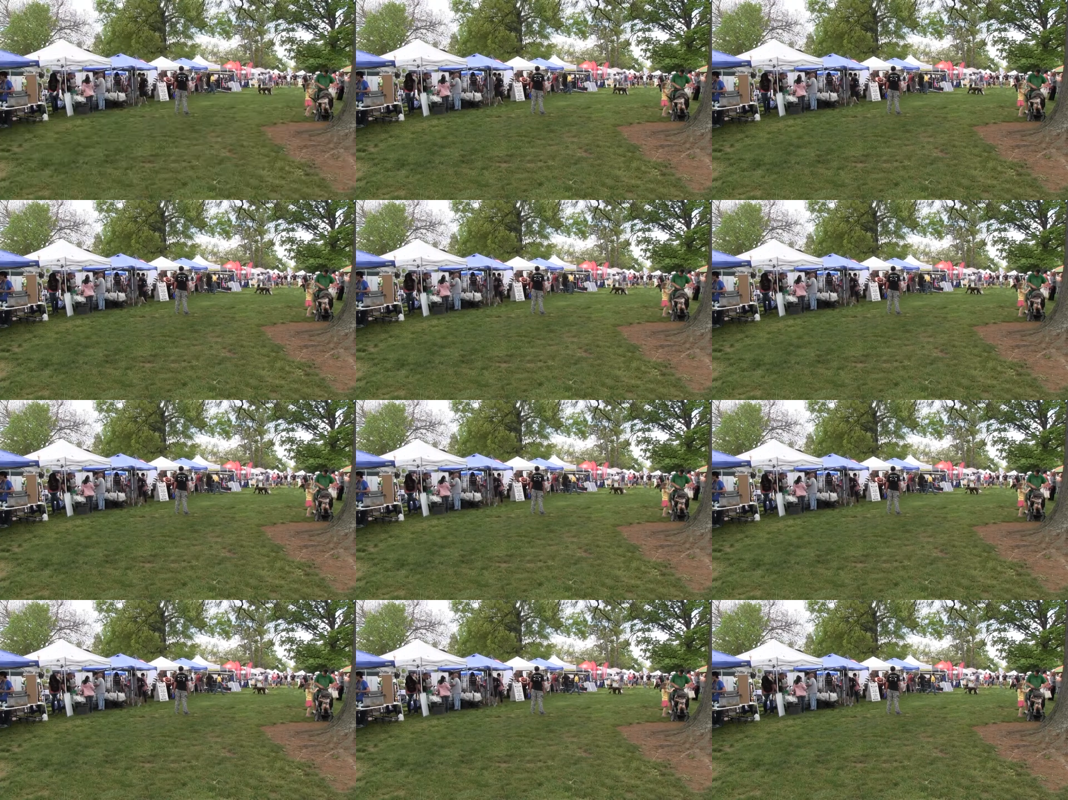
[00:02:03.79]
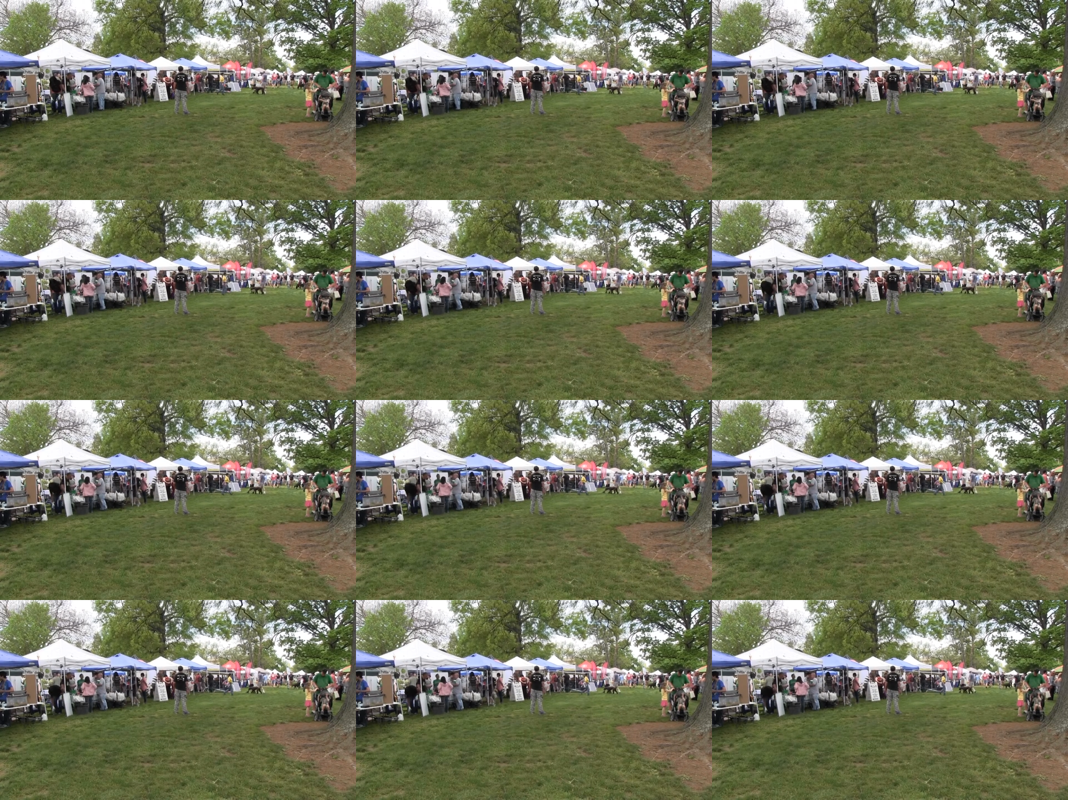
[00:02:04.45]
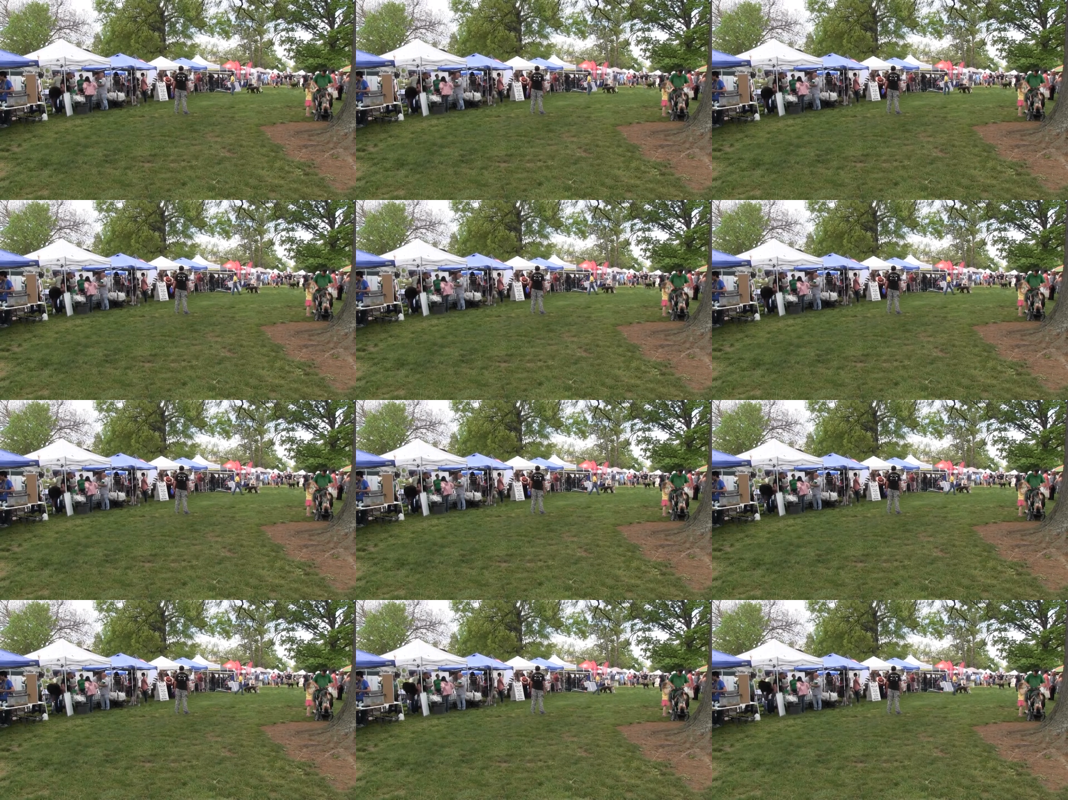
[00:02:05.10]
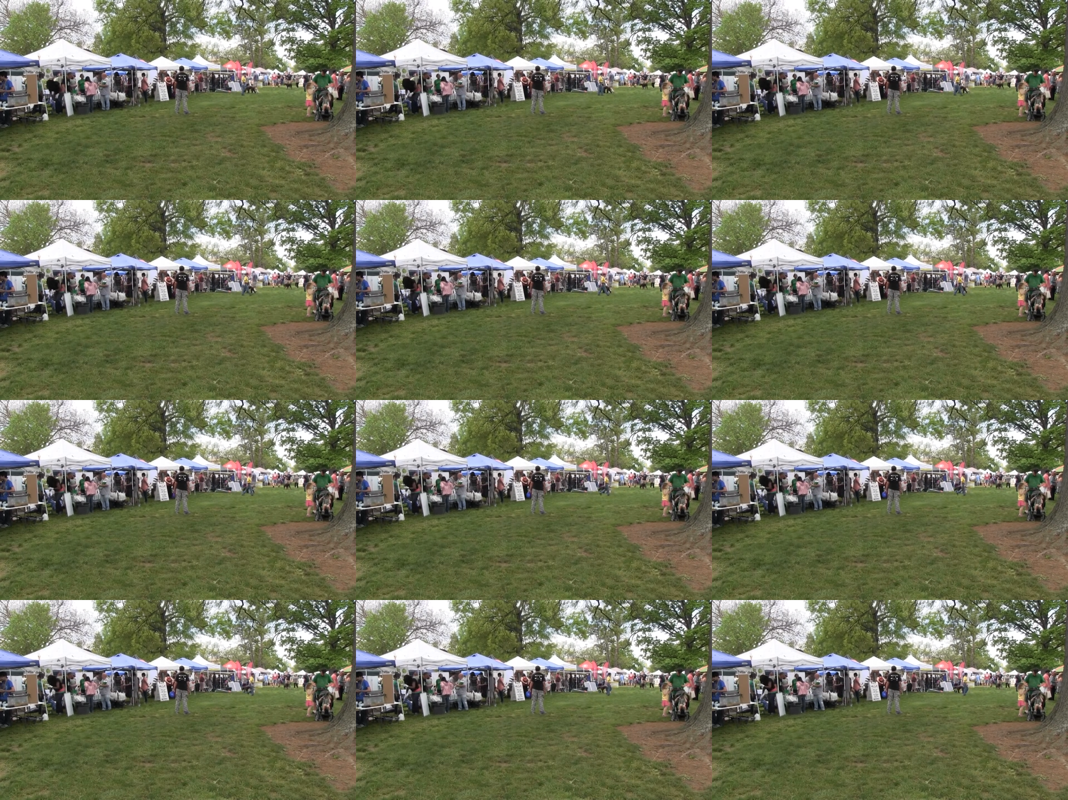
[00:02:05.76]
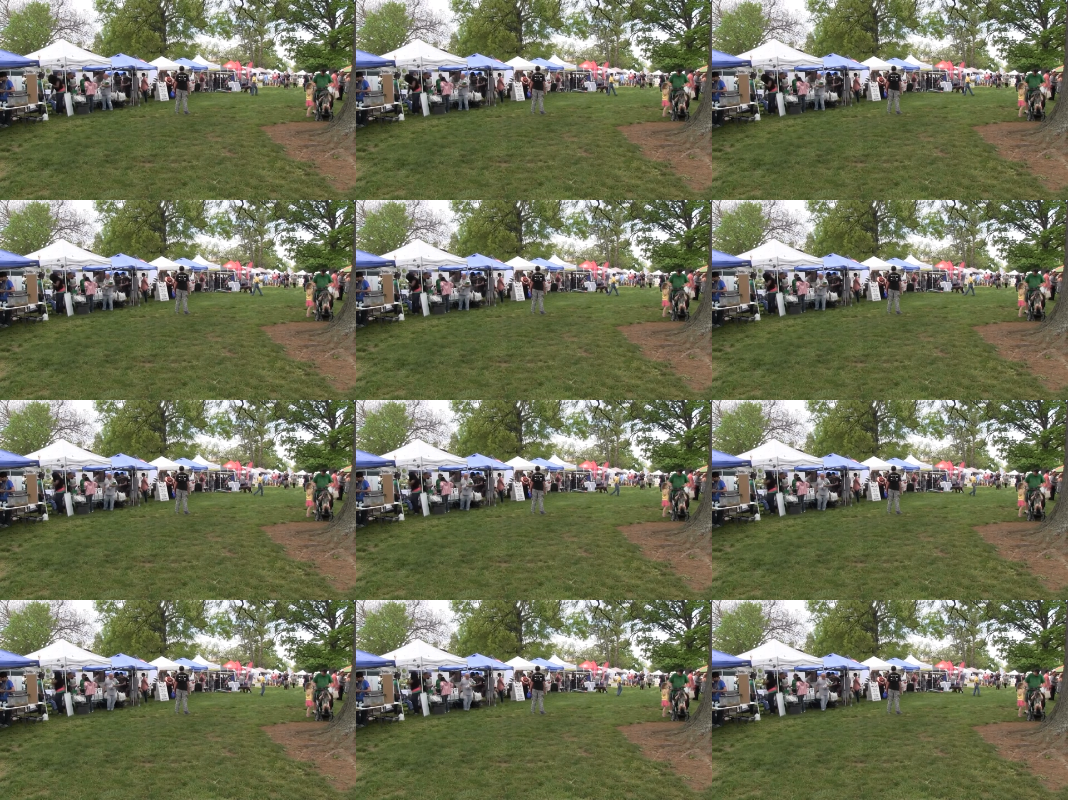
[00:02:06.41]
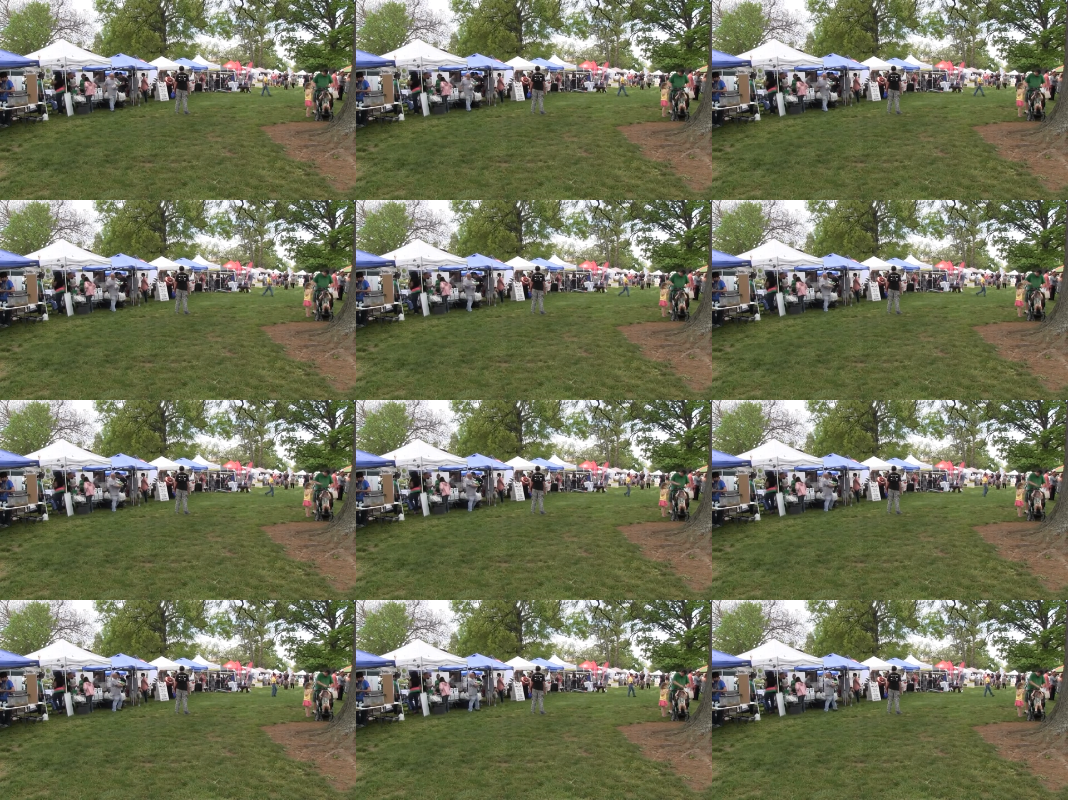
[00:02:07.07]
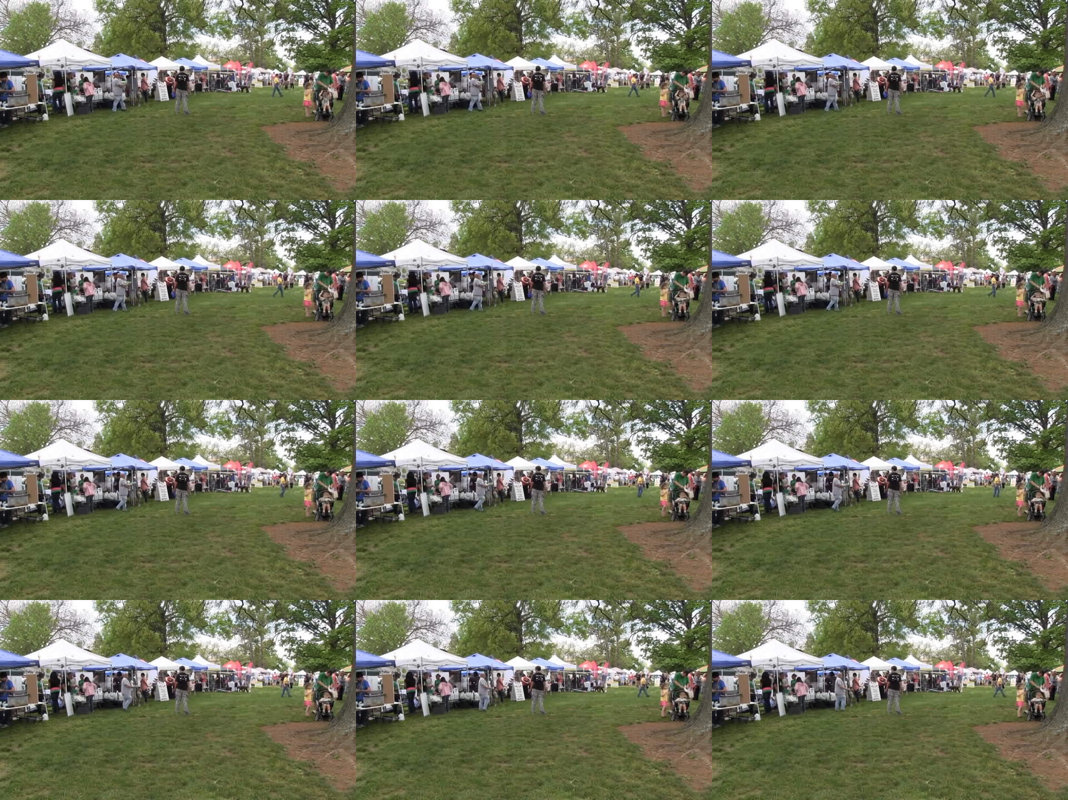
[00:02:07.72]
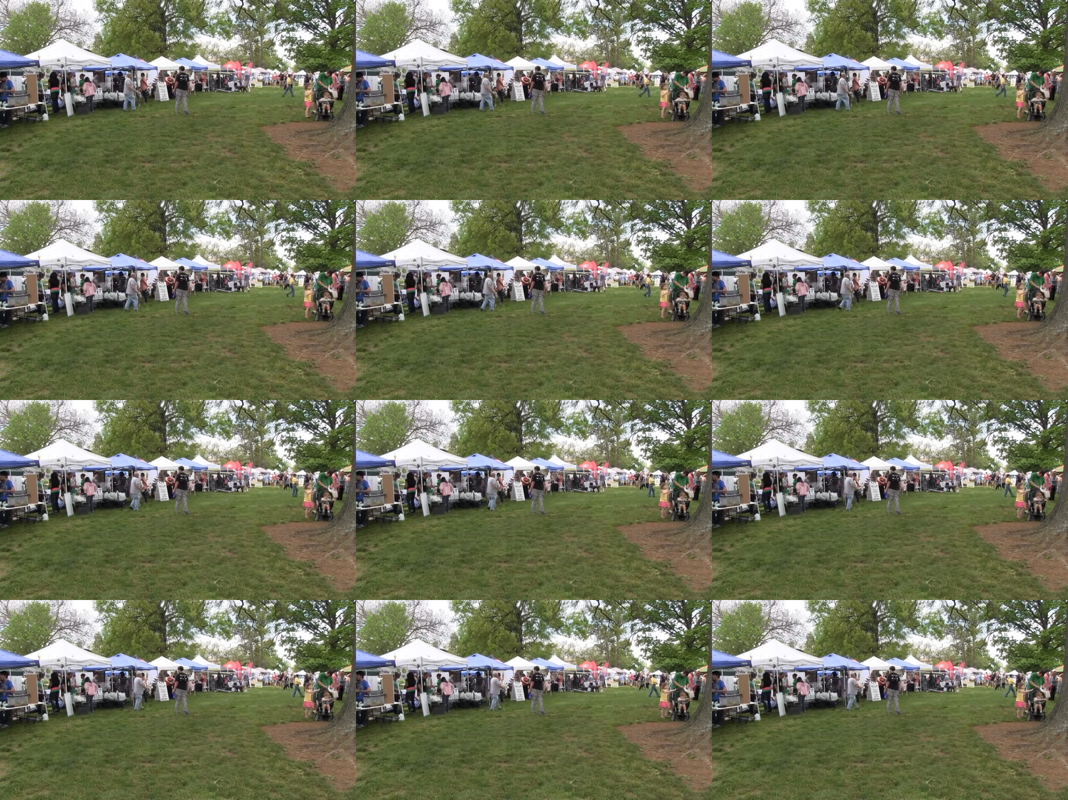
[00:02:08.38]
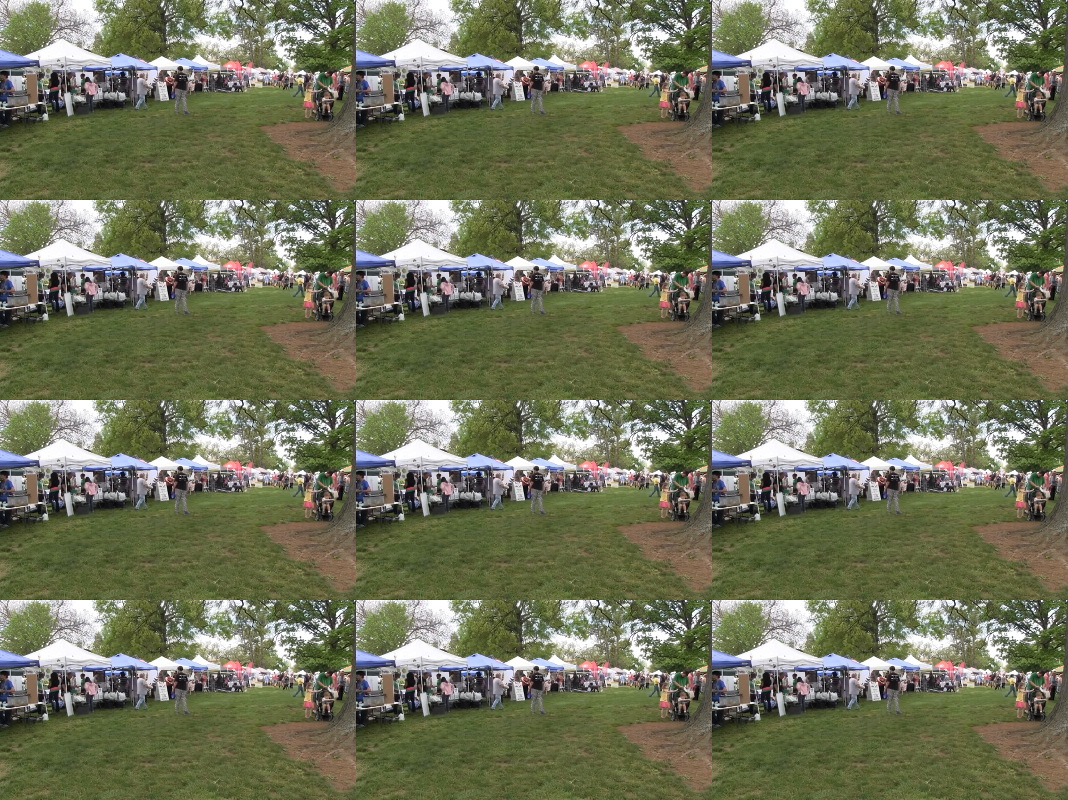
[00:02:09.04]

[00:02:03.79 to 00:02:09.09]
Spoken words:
[unreadable: no face in view]